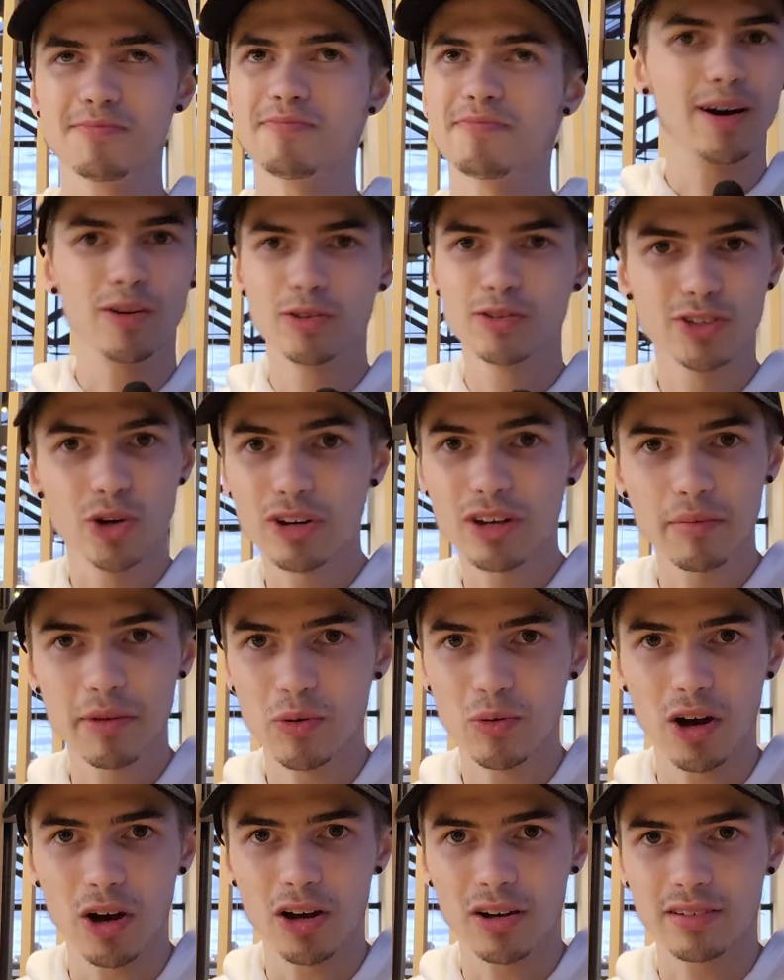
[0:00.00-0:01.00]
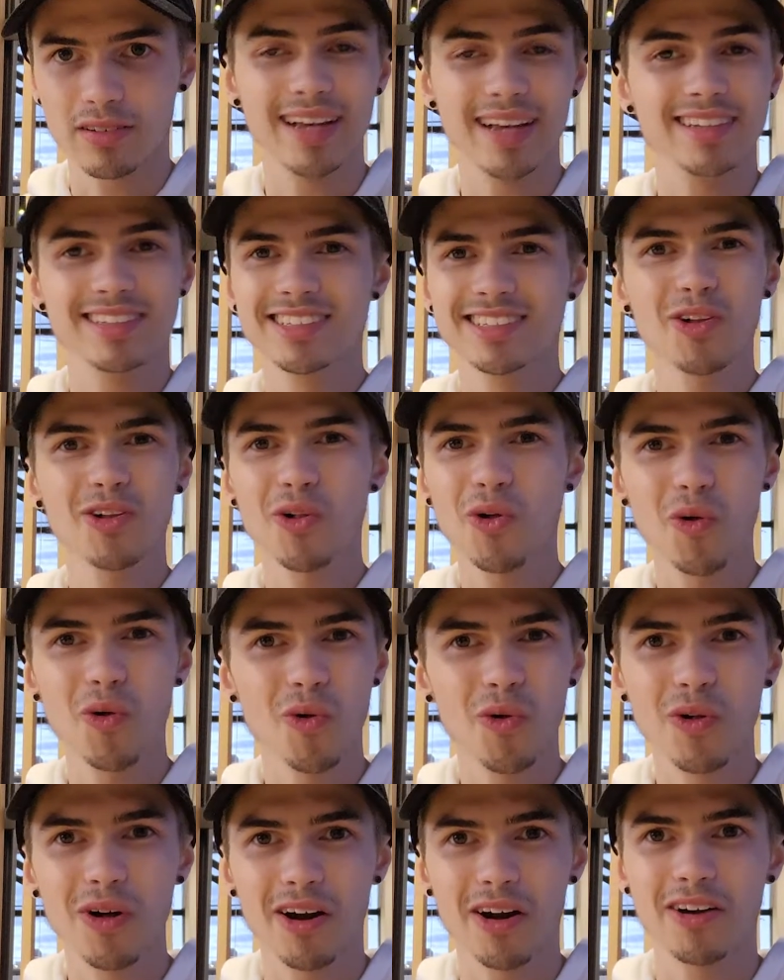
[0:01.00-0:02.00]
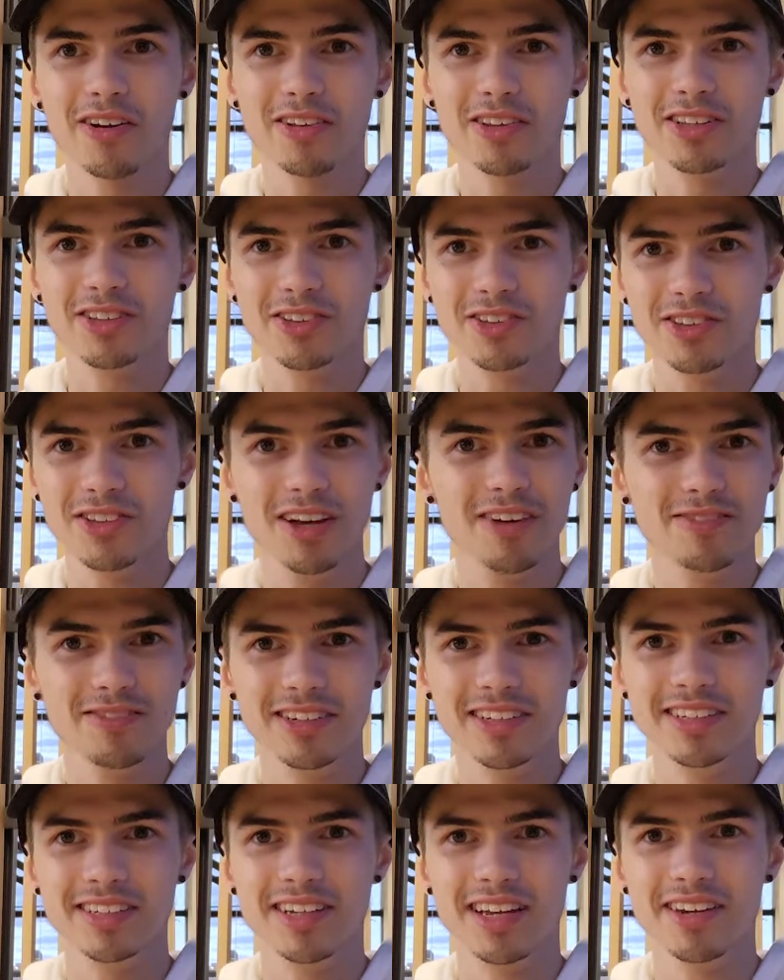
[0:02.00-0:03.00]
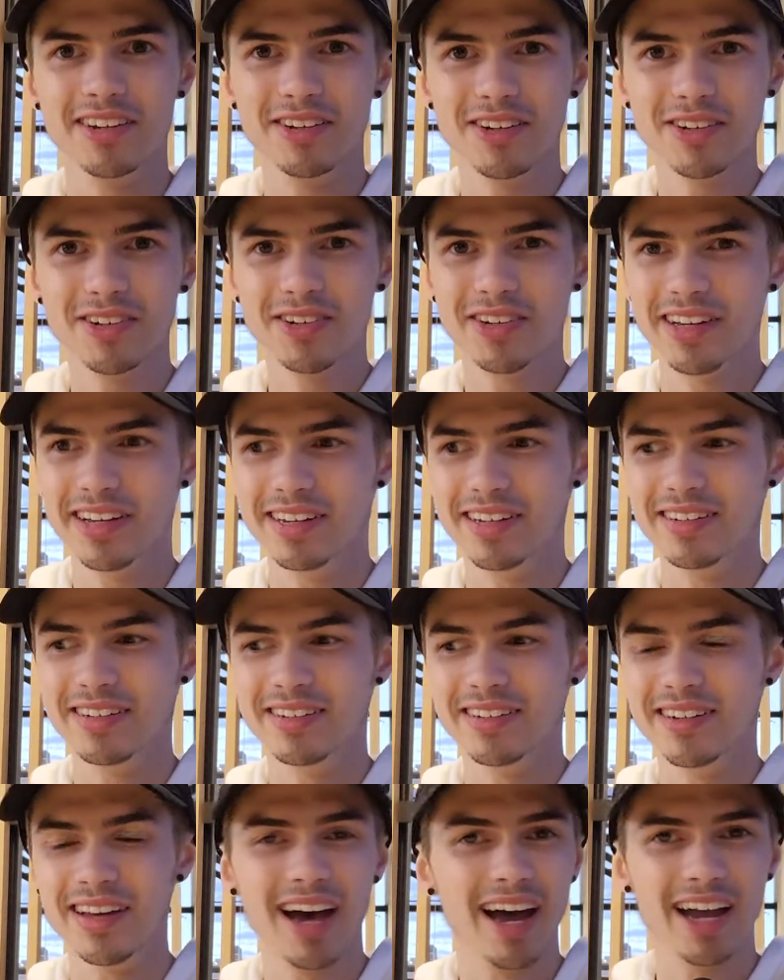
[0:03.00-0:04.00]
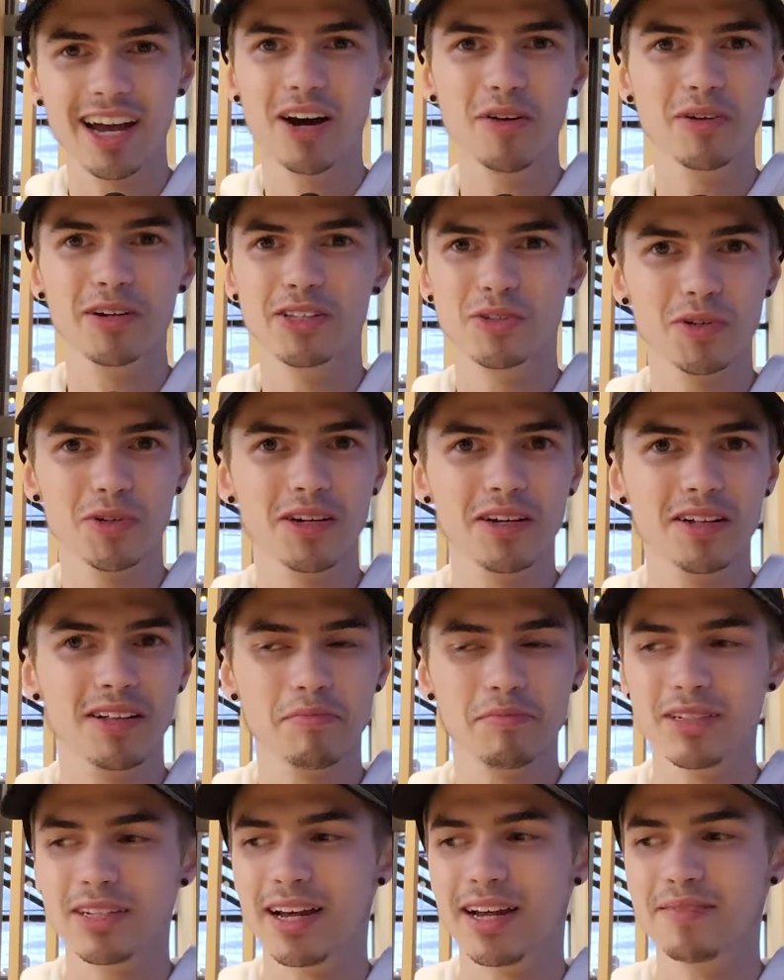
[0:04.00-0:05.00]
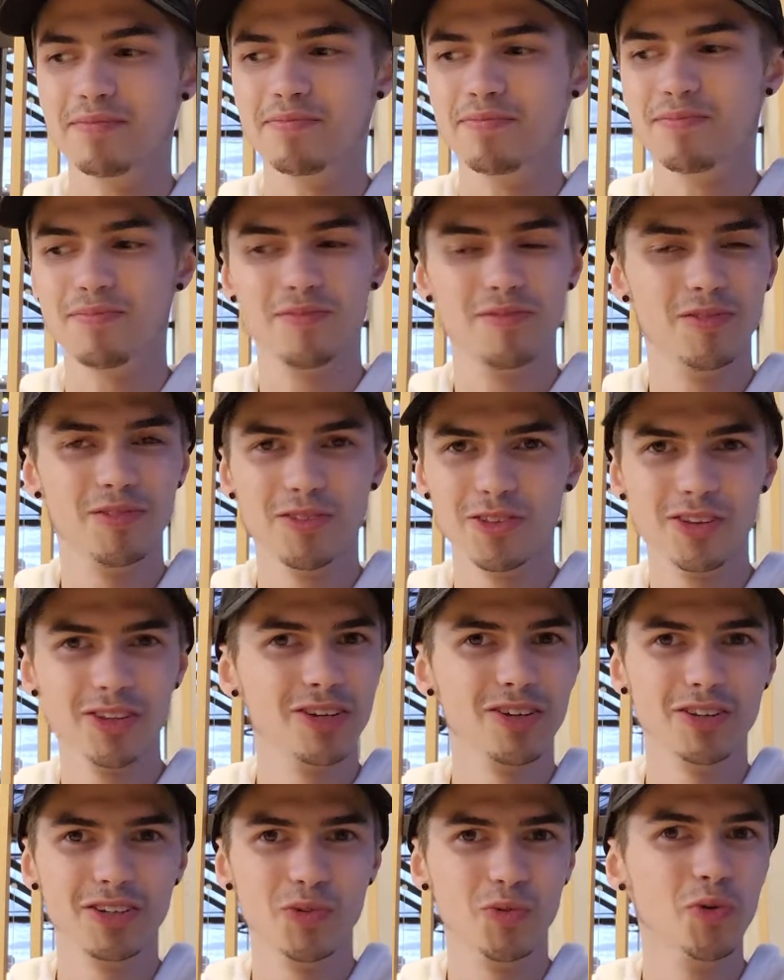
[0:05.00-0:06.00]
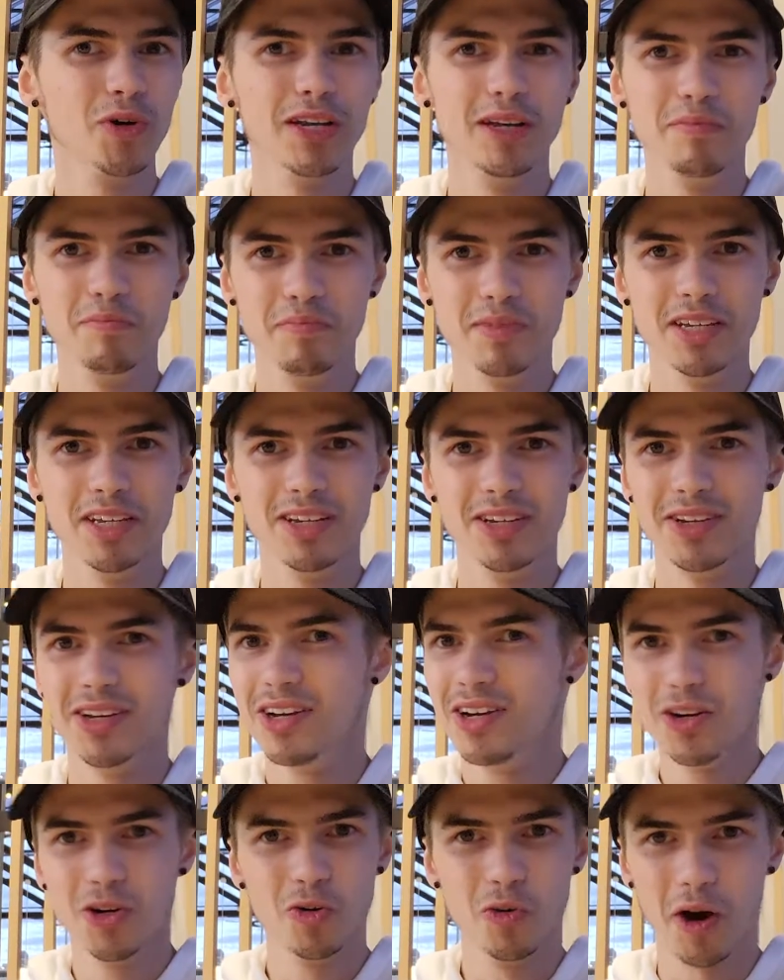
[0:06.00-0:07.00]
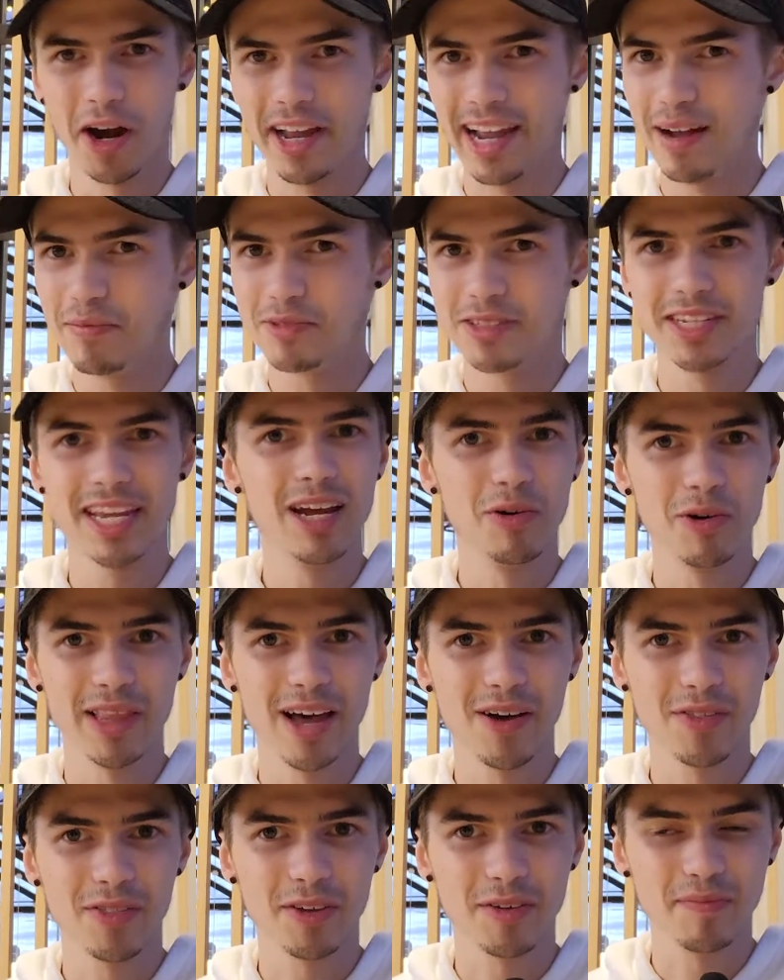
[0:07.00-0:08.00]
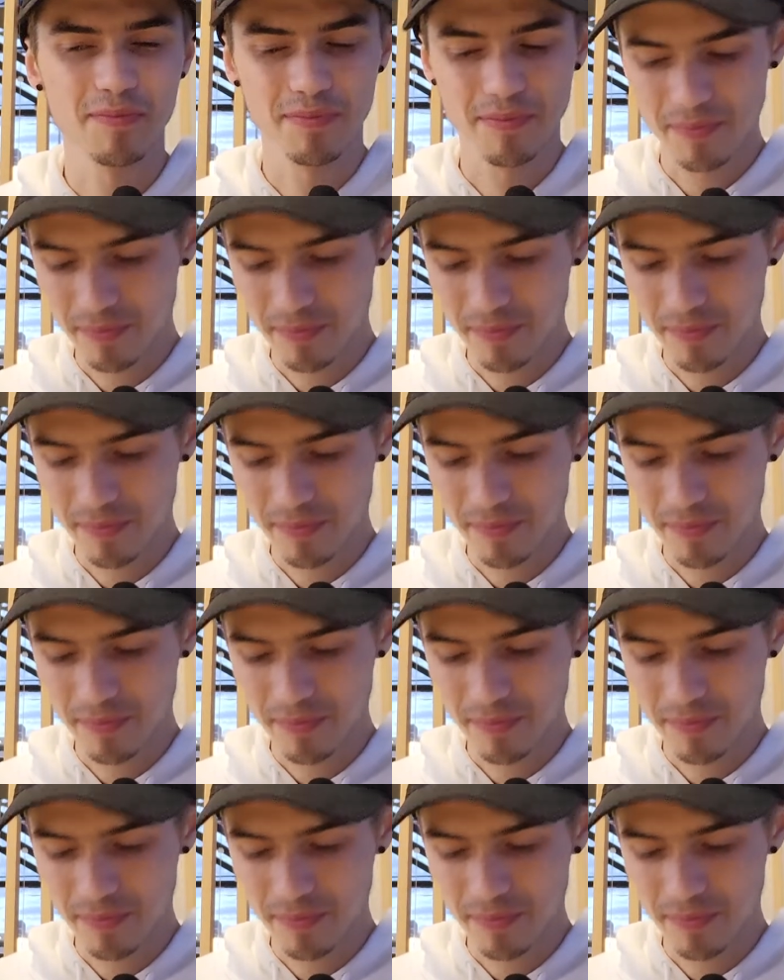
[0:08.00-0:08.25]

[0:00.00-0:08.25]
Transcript: Now, don't get me wrong, I still wholeheartedly love Nintendo, and I always will. I mean, I literally wouldn't be who I am today without them.